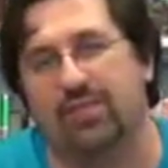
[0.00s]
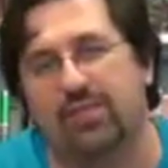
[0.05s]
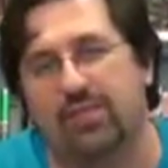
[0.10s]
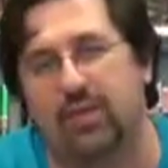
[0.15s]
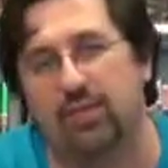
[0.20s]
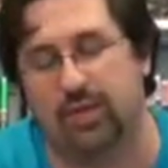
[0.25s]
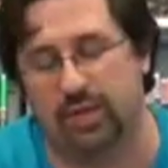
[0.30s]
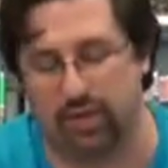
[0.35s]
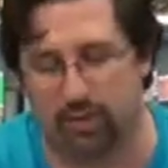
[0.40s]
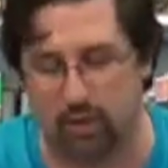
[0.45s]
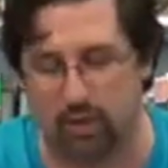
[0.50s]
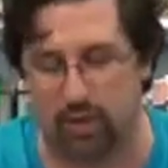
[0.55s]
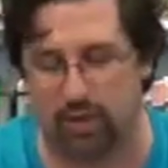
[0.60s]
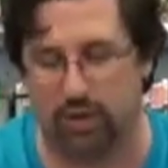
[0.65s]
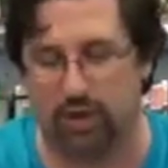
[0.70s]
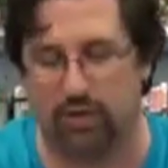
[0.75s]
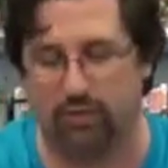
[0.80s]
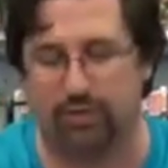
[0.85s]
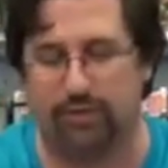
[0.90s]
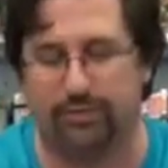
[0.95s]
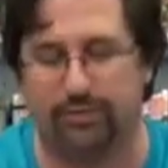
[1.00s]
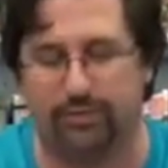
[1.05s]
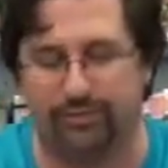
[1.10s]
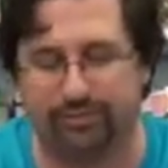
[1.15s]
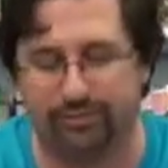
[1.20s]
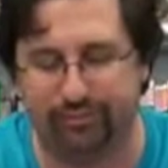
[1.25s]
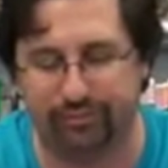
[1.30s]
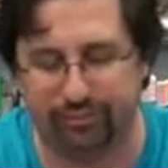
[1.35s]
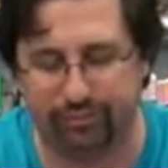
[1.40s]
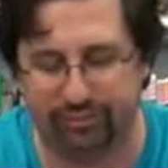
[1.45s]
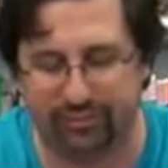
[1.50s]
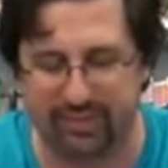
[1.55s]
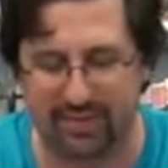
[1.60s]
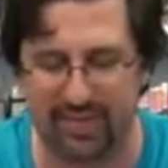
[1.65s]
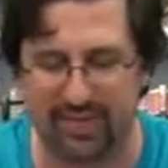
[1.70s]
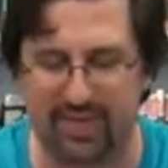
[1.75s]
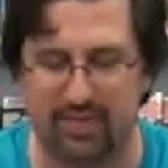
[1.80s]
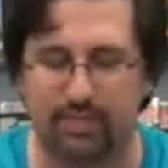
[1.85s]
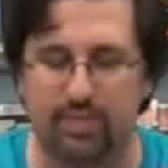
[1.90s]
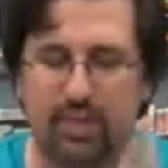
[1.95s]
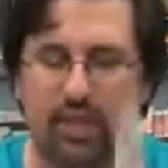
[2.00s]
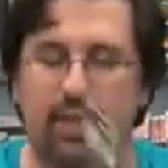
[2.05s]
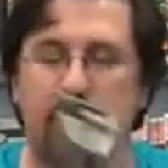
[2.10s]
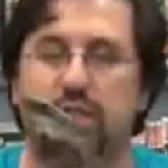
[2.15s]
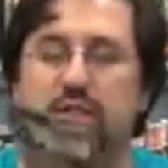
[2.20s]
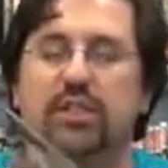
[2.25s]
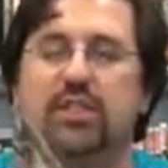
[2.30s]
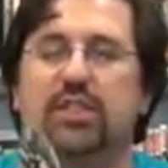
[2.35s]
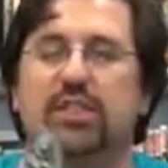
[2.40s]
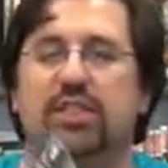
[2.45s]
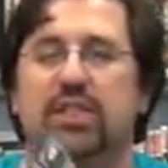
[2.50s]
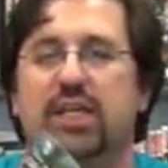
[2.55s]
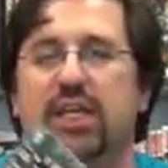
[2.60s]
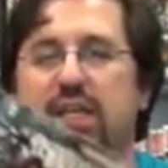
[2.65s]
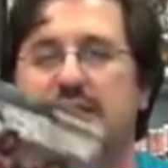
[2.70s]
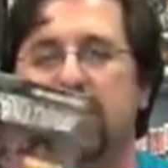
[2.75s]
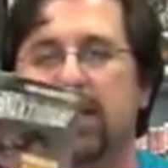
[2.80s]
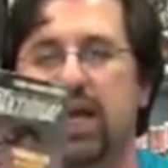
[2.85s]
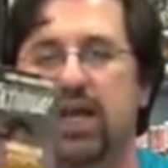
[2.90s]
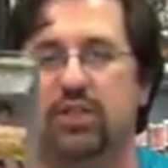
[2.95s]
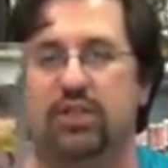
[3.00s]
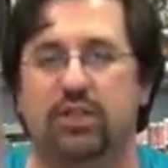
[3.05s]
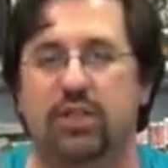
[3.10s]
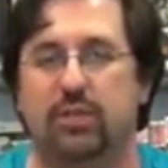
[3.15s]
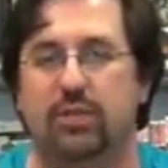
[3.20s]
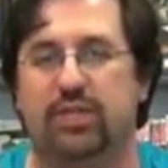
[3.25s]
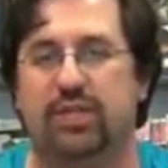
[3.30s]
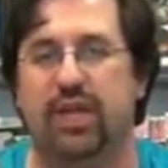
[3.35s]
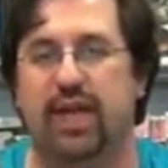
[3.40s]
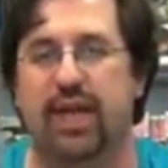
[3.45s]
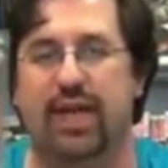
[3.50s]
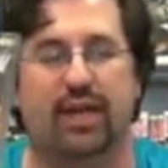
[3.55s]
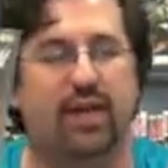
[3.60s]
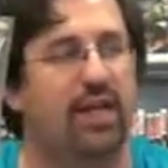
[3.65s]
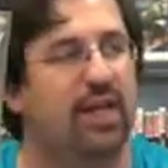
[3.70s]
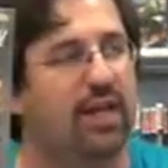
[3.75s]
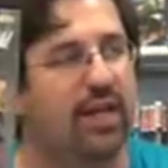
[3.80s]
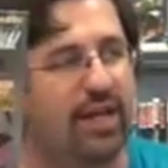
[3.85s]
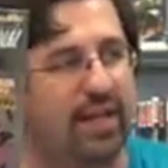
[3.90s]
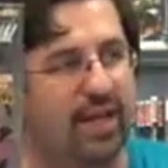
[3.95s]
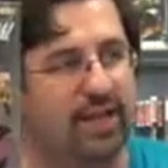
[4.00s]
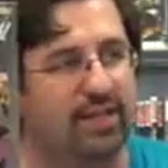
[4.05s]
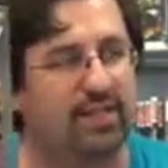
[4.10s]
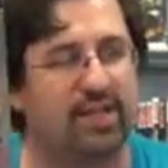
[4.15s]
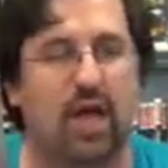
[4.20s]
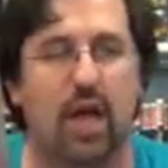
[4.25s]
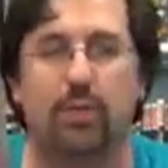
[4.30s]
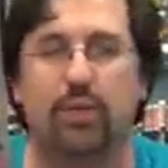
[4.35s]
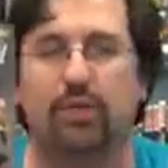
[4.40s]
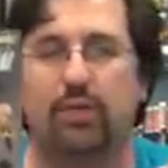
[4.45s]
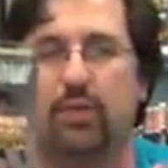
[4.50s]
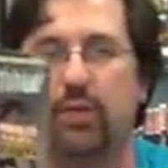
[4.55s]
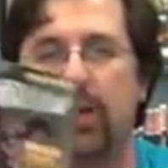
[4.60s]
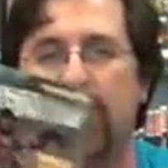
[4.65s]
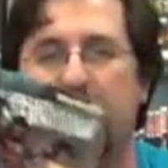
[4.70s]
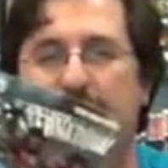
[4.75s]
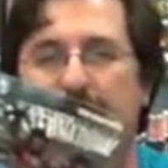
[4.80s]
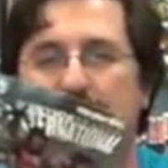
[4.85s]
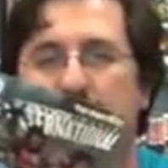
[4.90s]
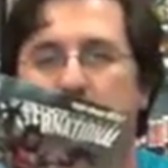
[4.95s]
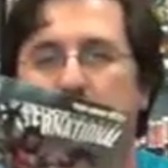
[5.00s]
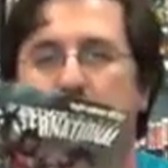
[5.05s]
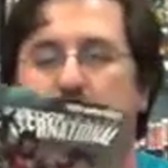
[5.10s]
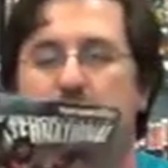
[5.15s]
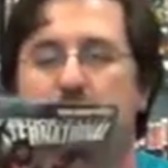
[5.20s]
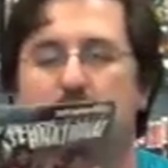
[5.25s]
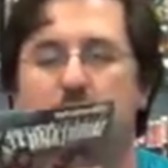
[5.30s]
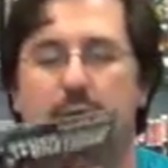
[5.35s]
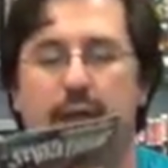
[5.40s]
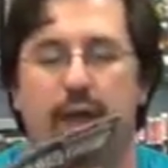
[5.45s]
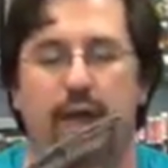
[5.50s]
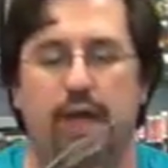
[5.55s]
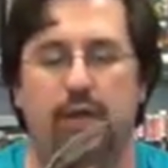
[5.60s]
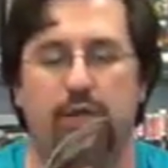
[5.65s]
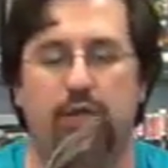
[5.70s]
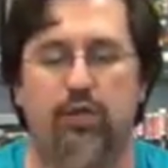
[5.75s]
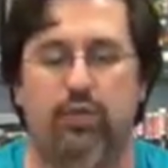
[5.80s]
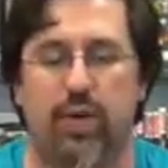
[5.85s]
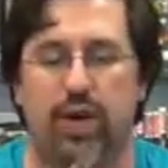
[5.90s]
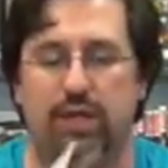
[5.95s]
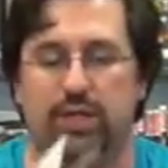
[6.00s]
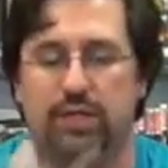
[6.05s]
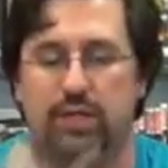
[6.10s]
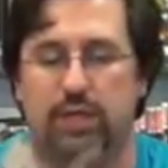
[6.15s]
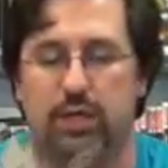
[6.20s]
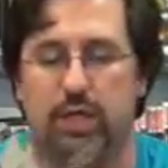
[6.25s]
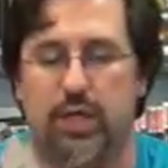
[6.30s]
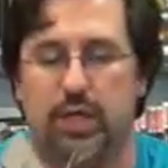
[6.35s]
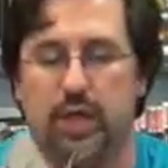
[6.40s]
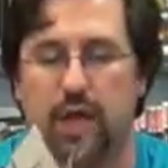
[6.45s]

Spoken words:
something to work off of. Justice League International number 10. It's coming to an end, and tragically,